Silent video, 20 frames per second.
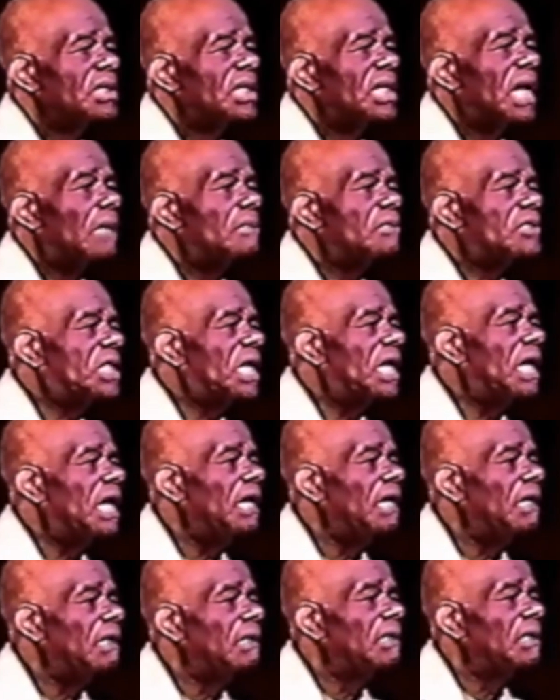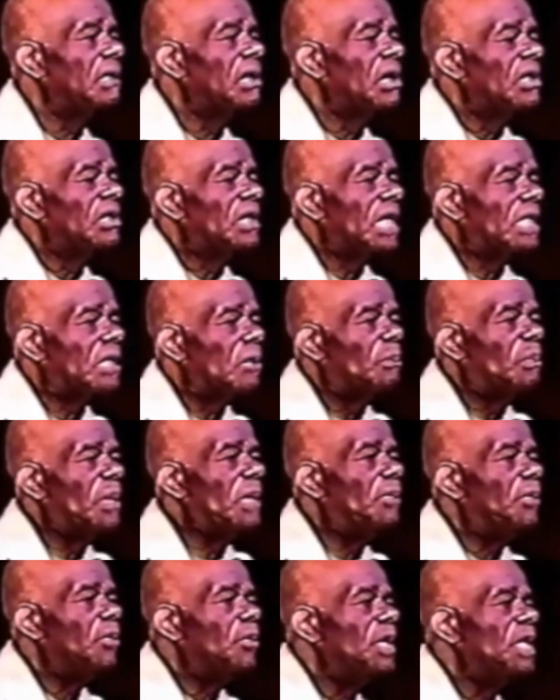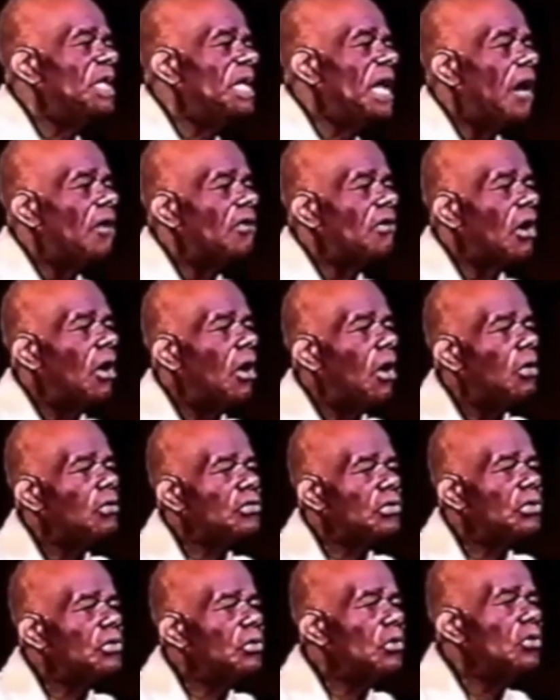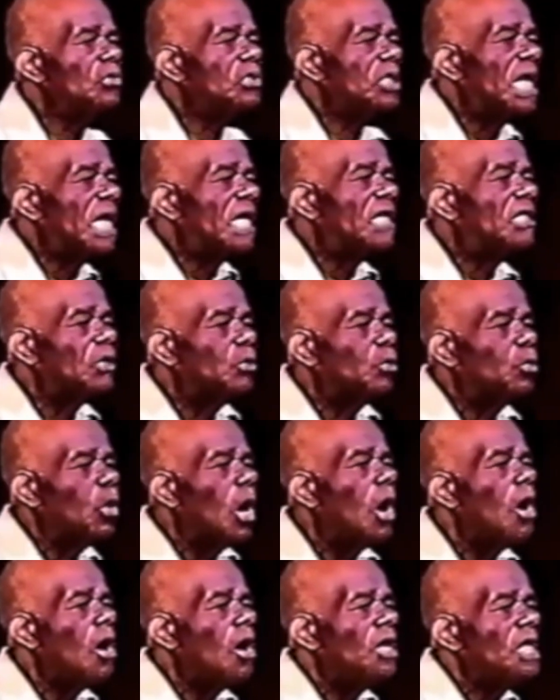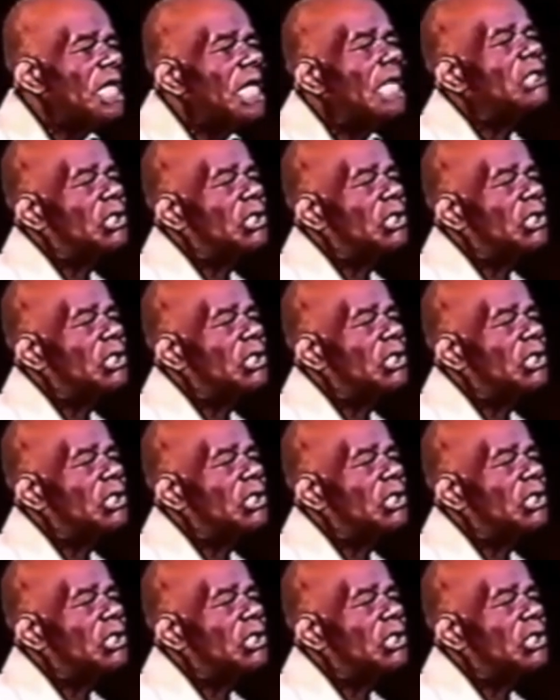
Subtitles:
And I'm saying that the people we now call Jews entered world